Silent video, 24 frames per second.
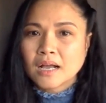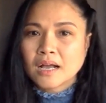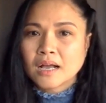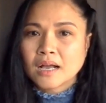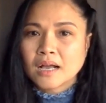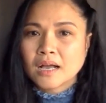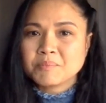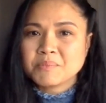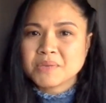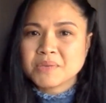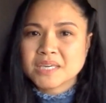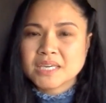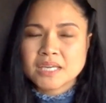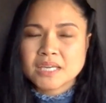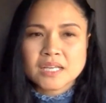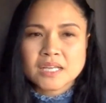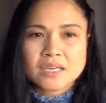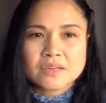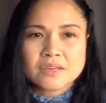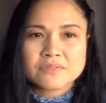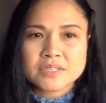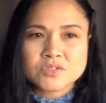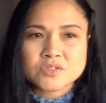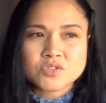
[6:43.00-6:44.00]
uh,
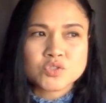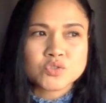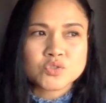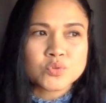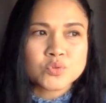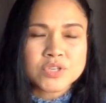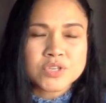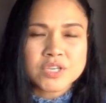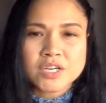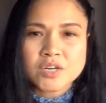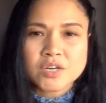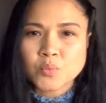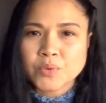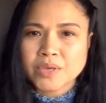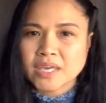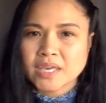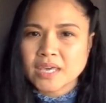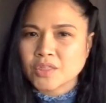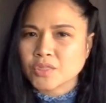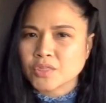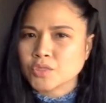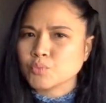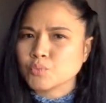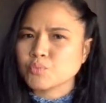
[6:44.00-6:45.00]
beginning of the school year, we
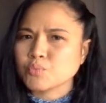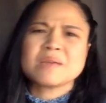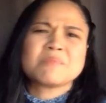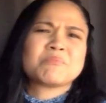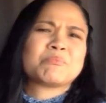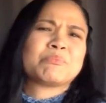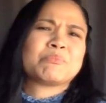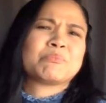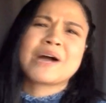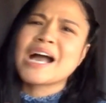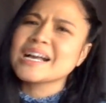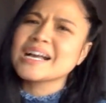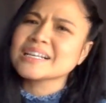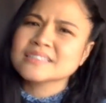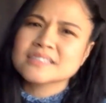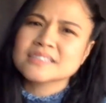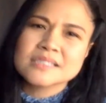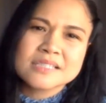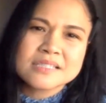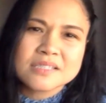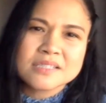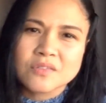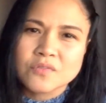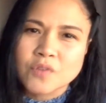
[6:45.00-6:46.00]
get three
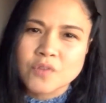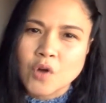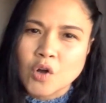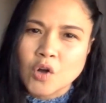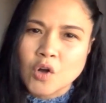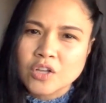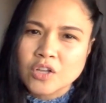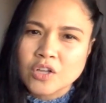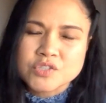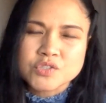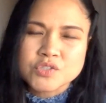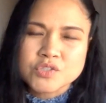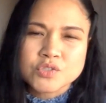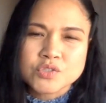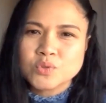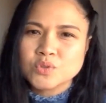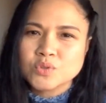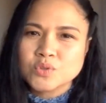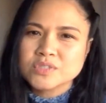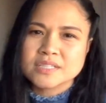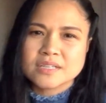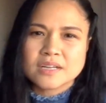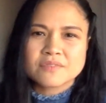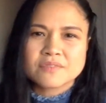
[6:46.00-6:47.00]
boxes of all the
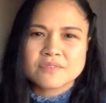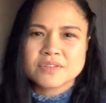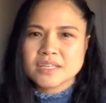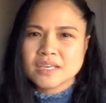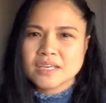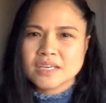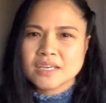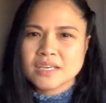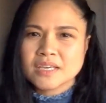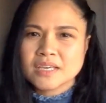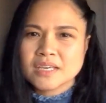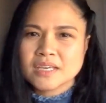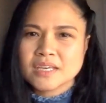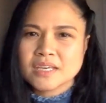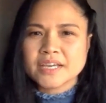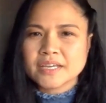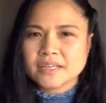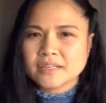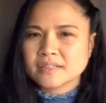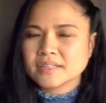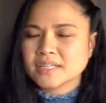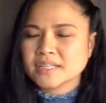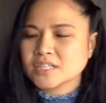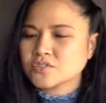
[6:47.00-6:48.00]
schools and everything. All
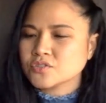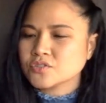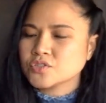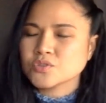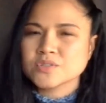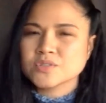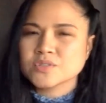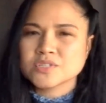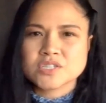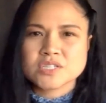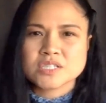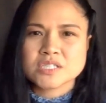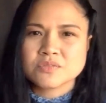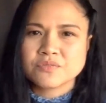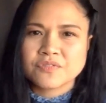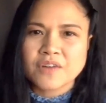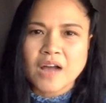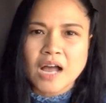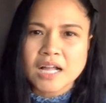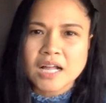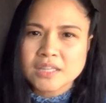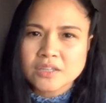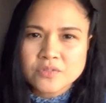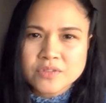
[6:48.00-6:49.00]
I need to do is just
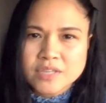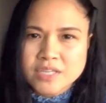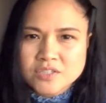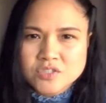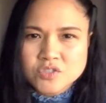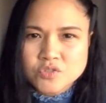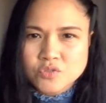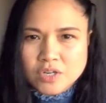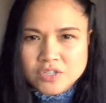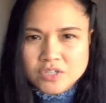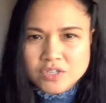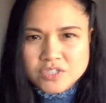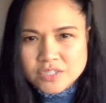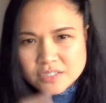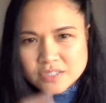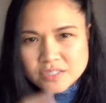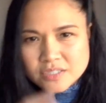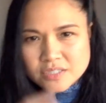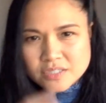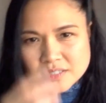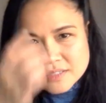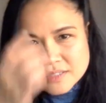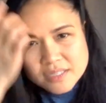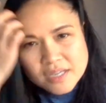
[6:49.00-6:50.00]
follow the
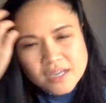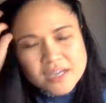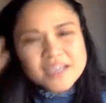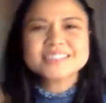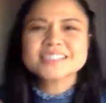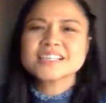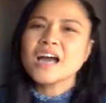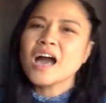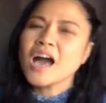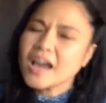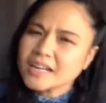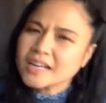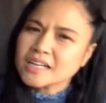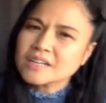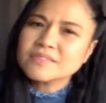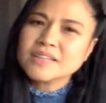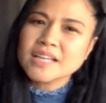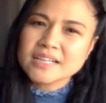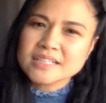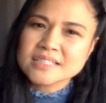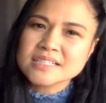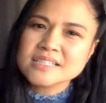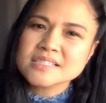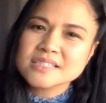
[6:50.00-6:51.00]
instructions. Mm-hmm. It's kind
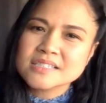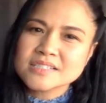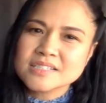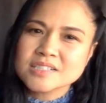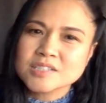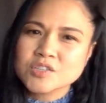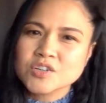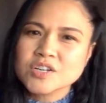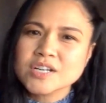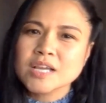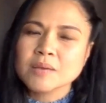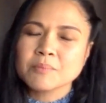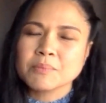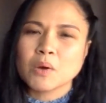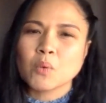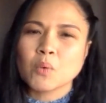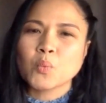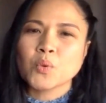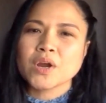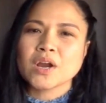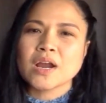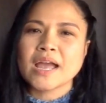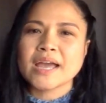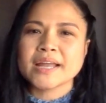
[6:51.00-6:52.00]
of like distance learning,
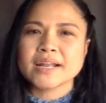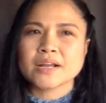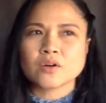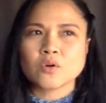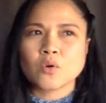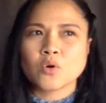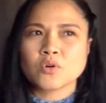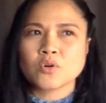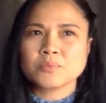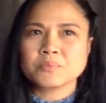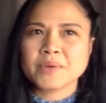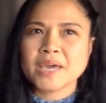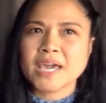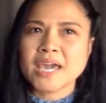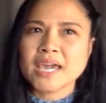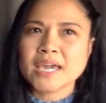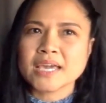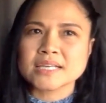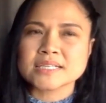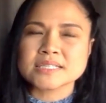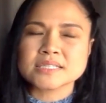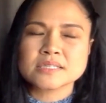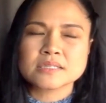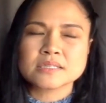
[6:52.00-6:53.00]
but we're at our own
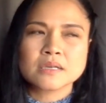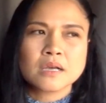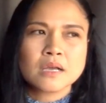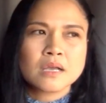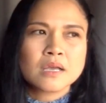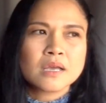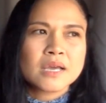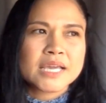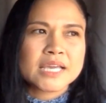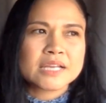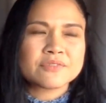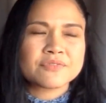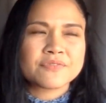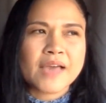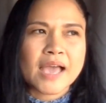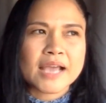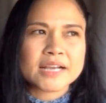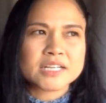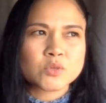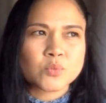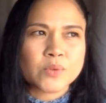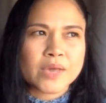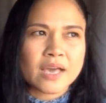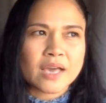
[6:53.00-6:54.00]
pace. In
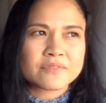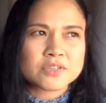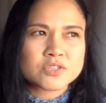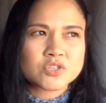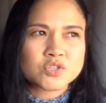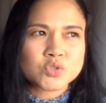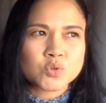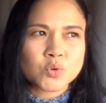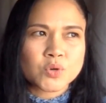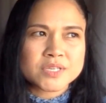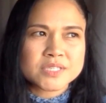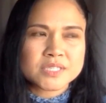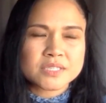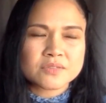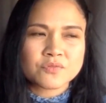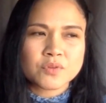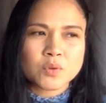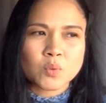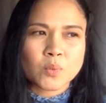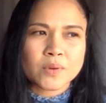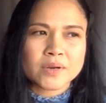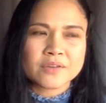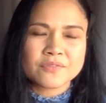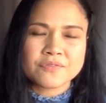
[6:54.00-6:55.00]
fact, we have a choice
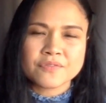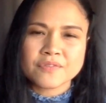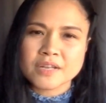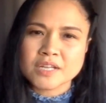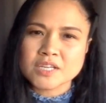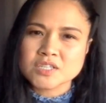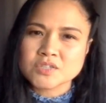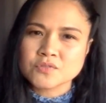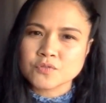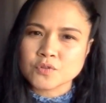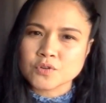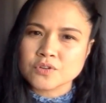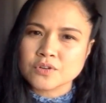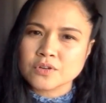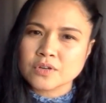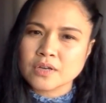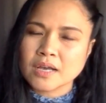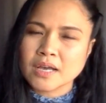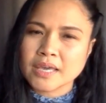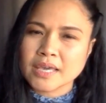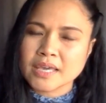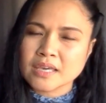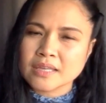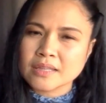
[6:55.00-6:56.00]
if we want to finish for
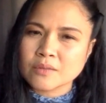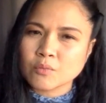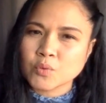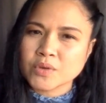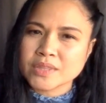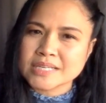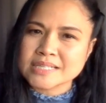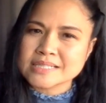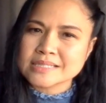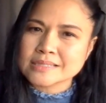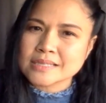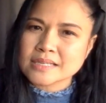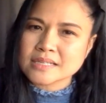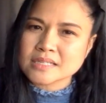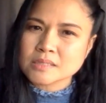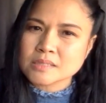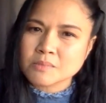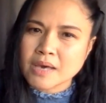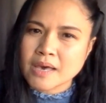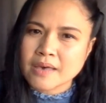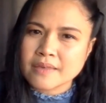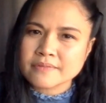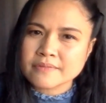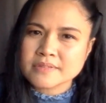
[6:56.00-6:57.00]
uh, within
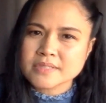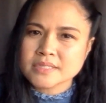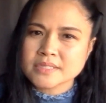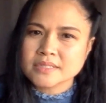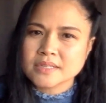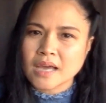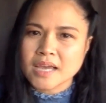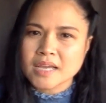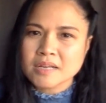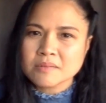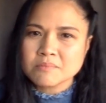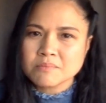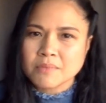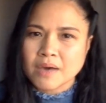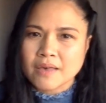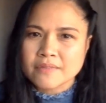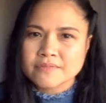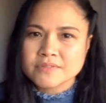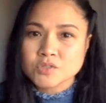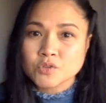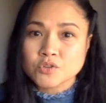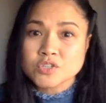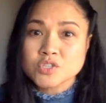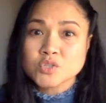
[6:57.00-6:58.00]
six months, nine
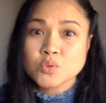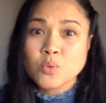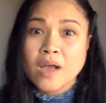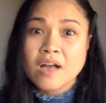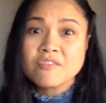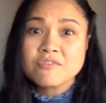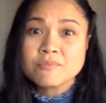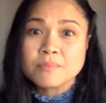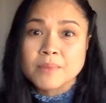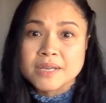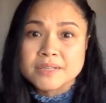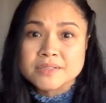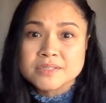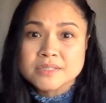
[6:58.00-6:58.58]
months, or twelve